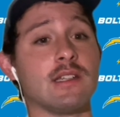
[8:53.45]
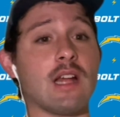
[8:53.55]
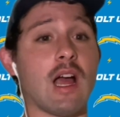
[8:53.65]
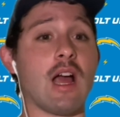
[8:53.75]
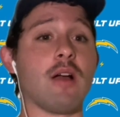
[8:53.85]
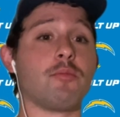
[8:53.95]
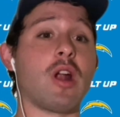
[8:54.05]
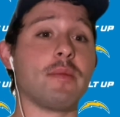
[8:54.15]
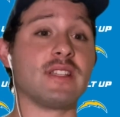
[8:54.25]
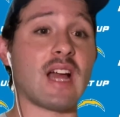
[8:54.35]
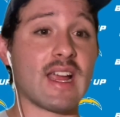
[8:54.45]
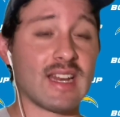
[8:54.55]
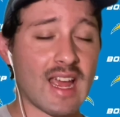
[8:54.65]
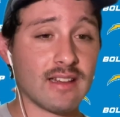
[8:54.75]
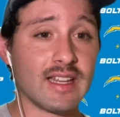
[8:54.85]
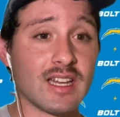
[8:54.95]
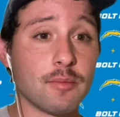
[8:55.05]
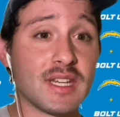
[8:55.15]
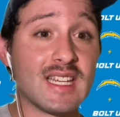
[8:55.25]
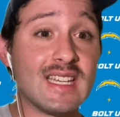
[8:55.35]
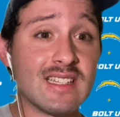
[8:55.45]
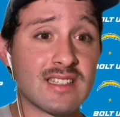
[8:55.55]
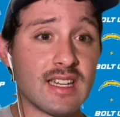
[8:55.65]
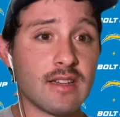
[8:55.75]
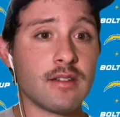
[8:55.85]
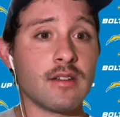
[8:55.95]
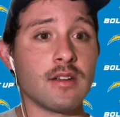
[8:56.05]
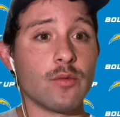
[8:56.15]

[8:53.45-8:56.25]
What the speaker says: probably Diane Henley going to be eased in.